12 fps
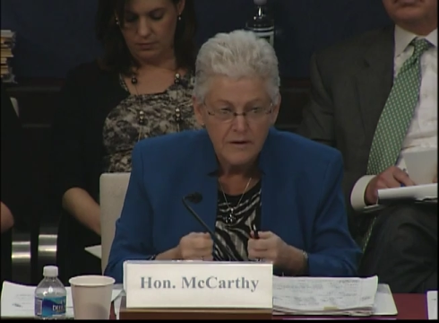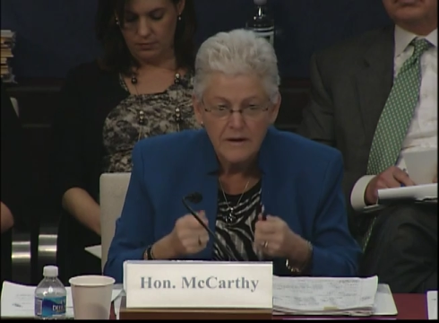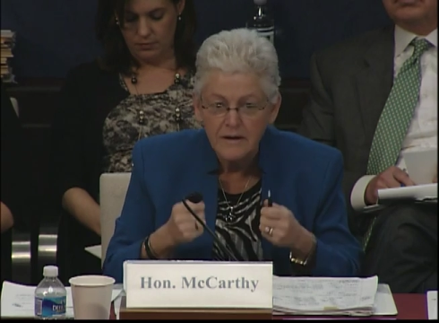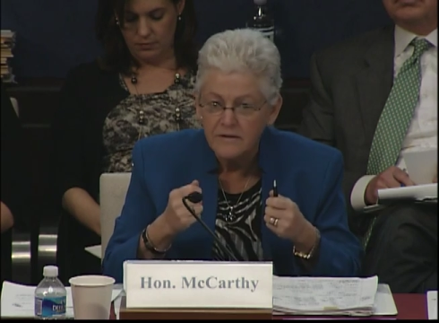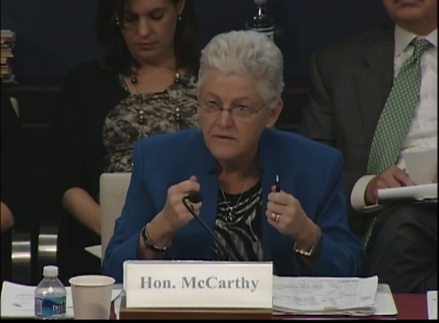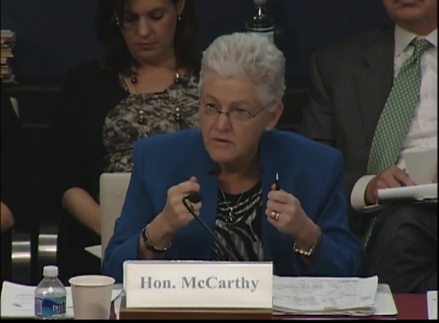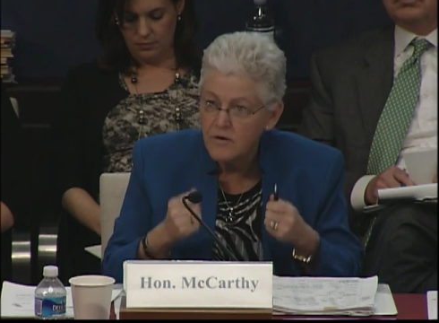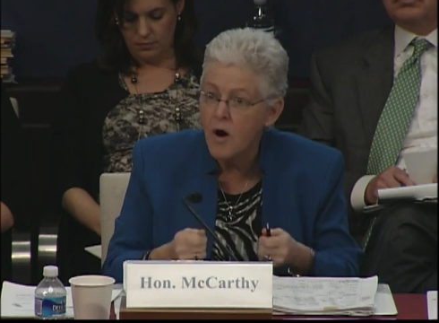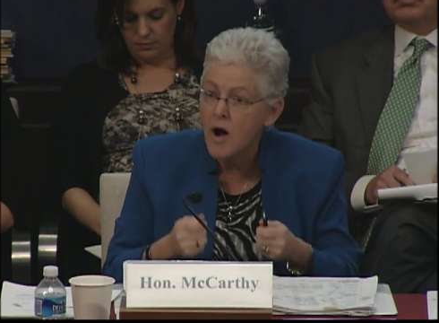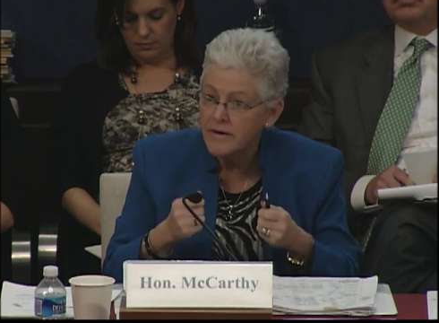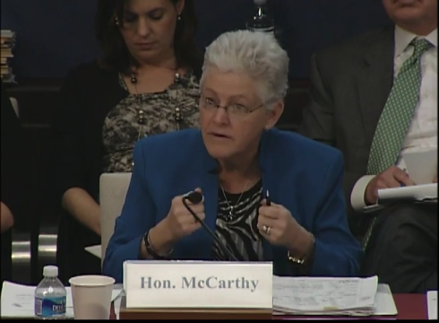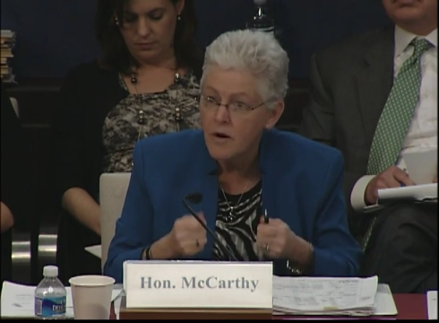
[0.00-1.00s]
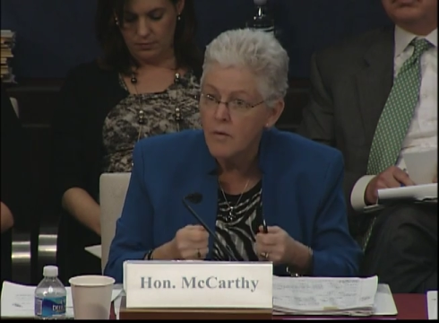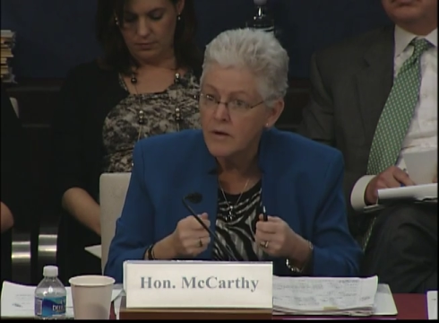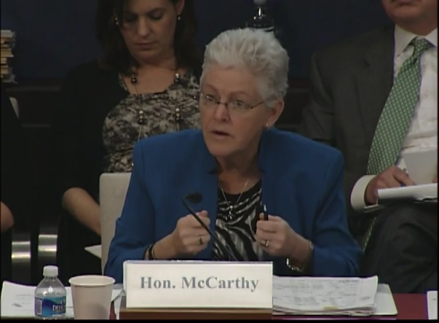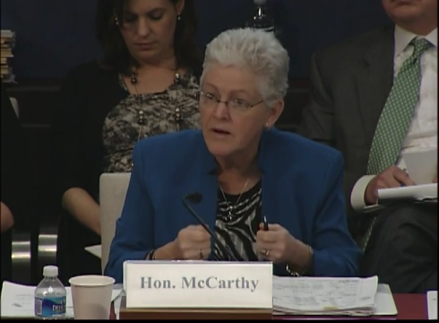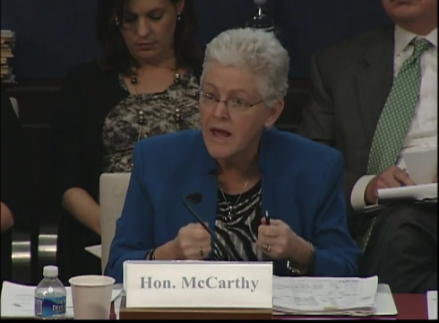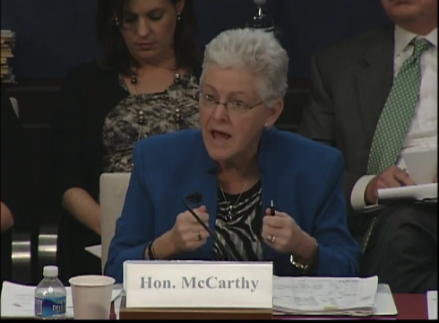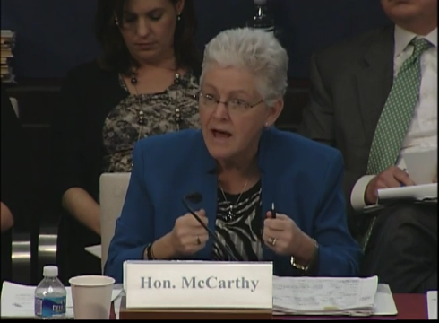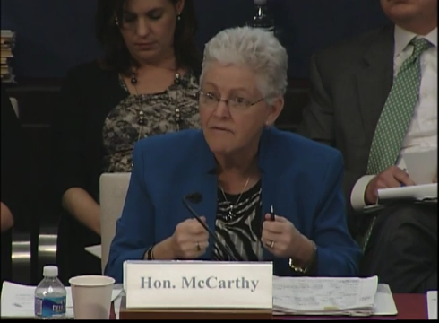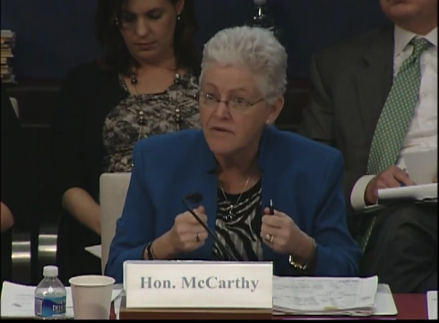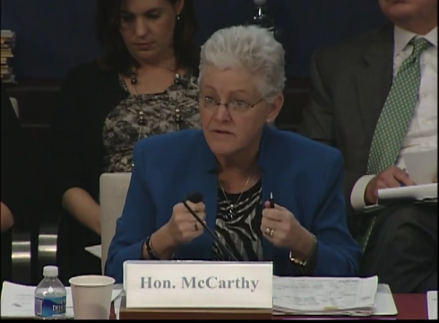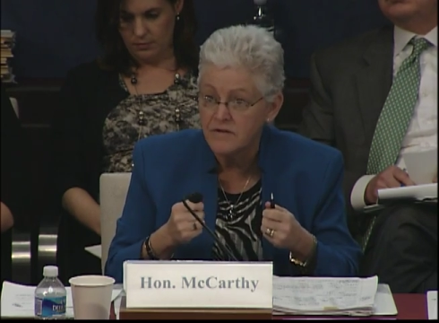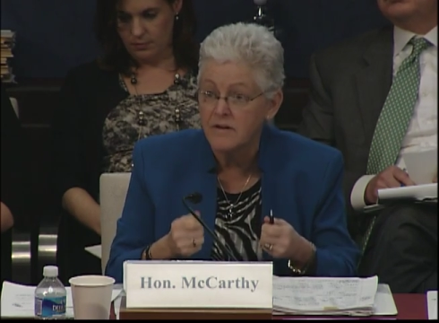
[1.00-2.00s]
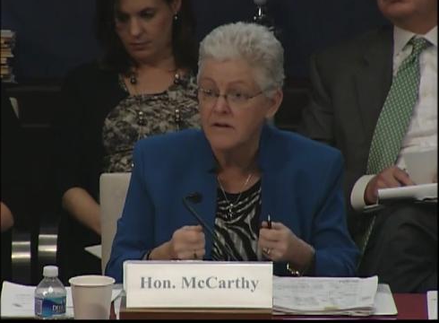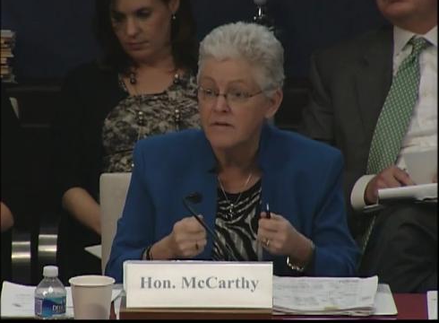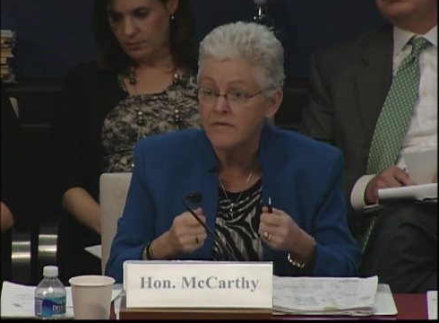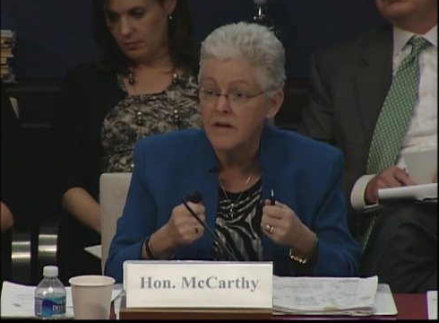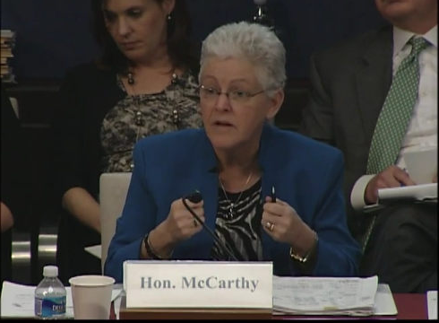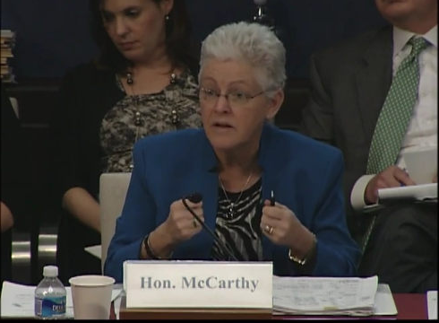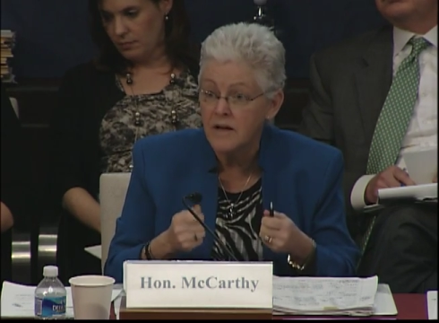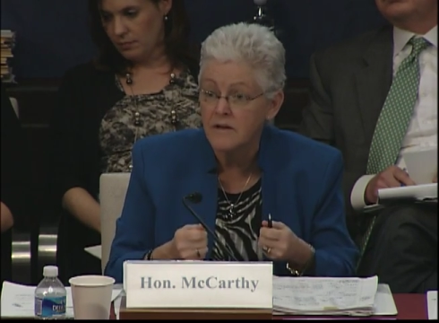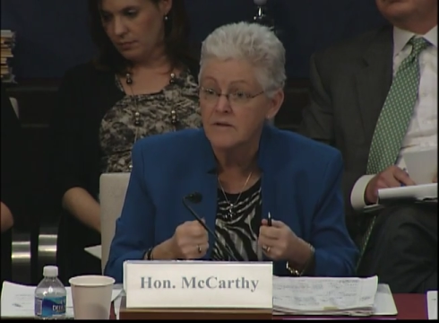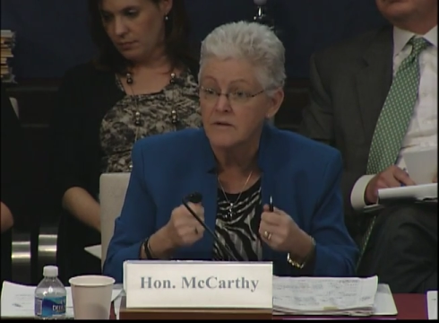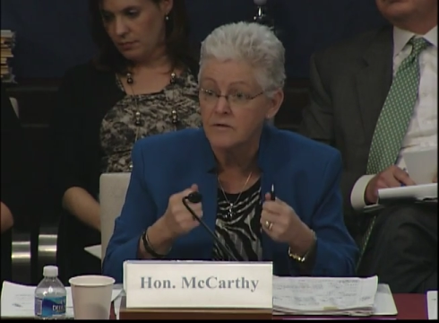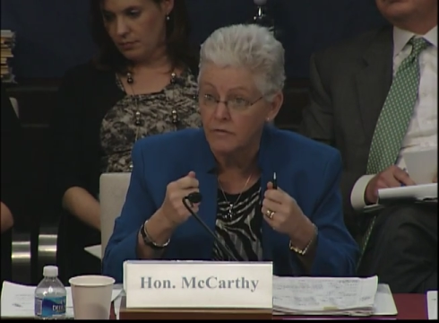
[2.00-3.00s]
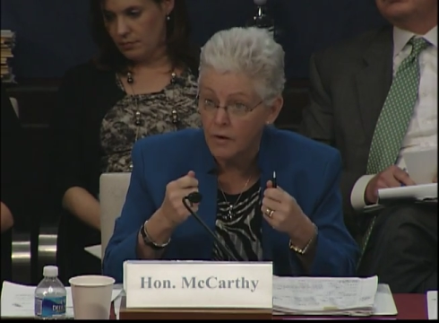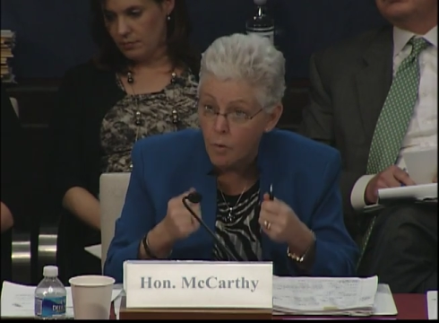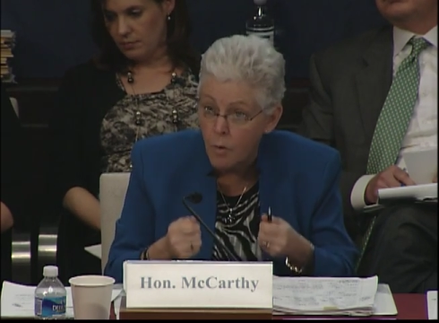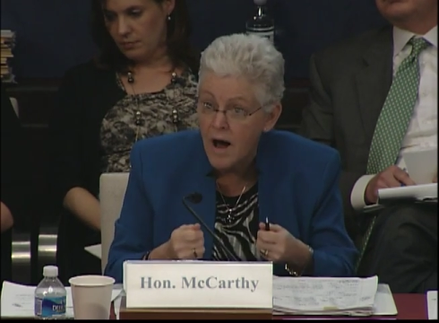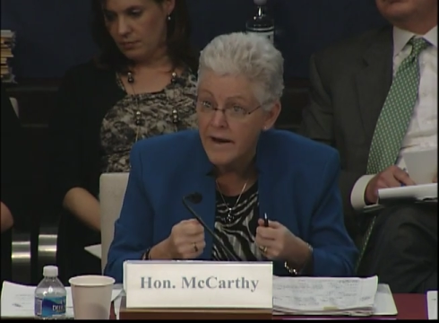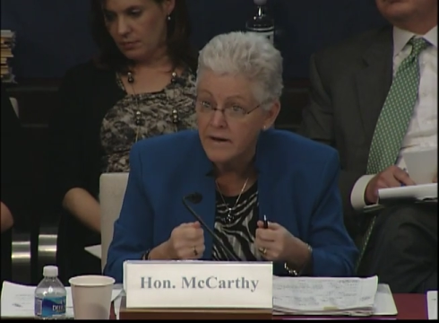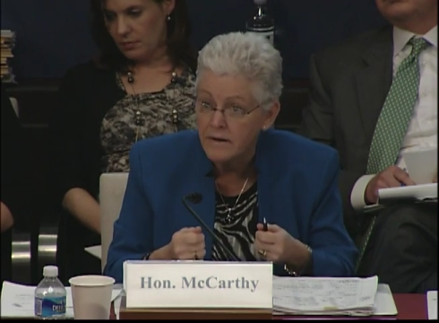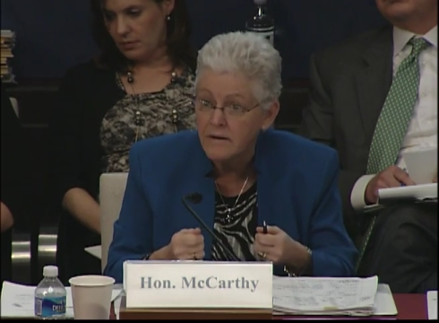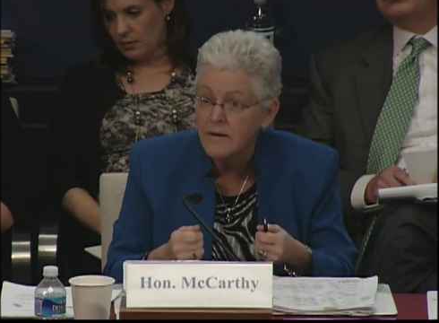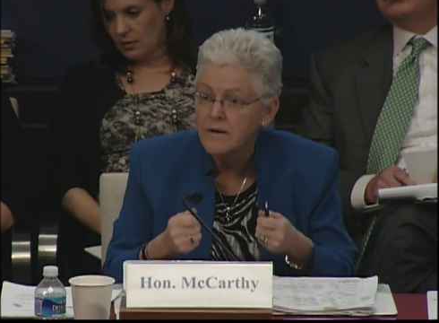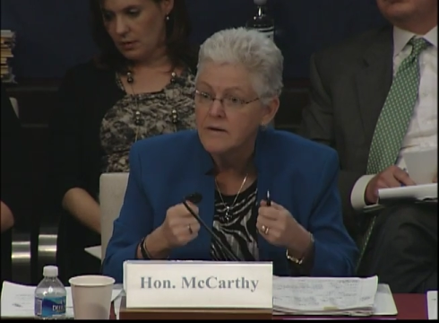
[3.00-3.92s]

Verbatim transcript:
Speaker 1: is not going to have the significant nexus required